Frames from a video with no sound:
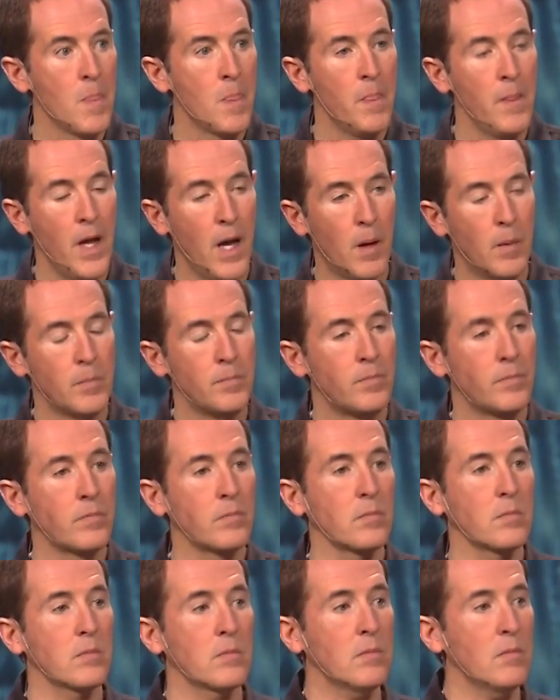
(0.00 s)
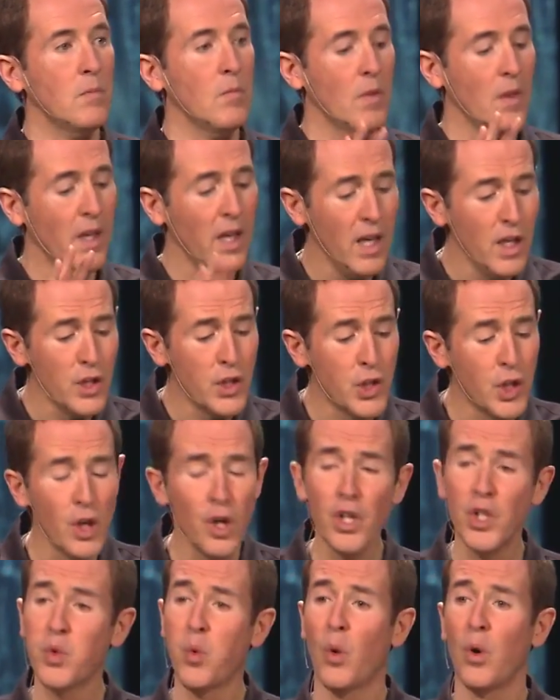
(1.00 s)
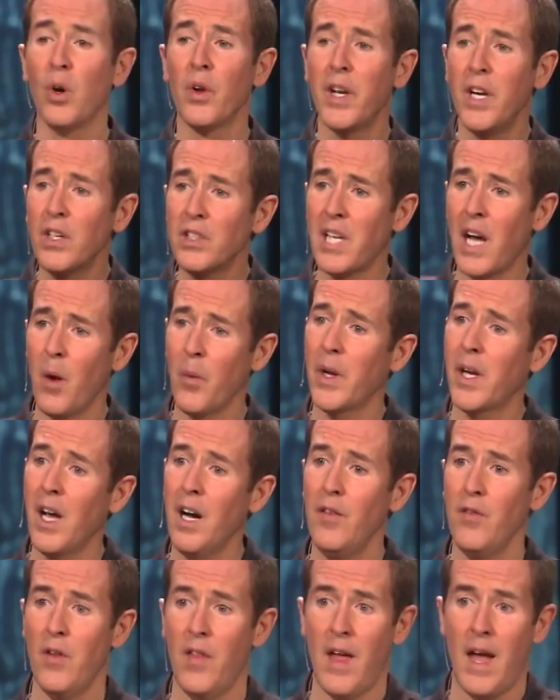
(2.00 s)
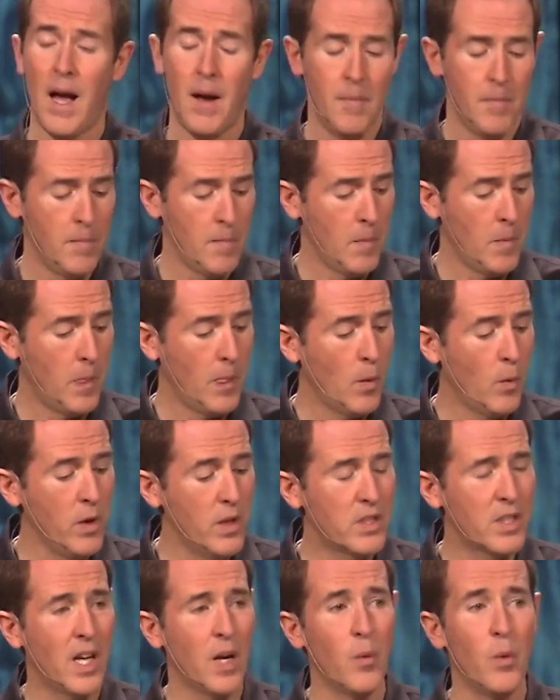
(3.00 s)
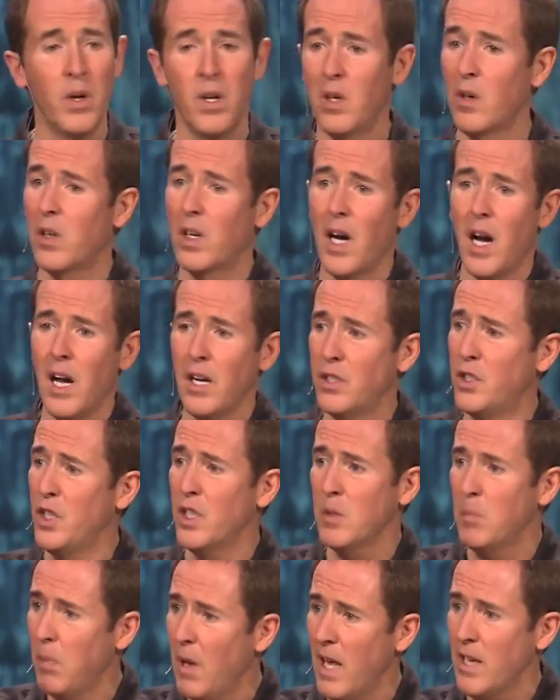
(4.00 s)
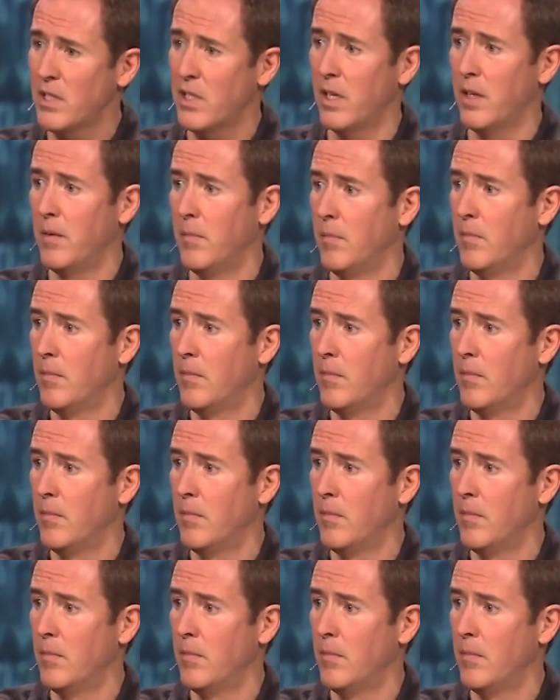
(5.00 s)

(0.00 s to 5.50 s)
Now, in church world, here's how we cover that. We say, well, God's just blessing.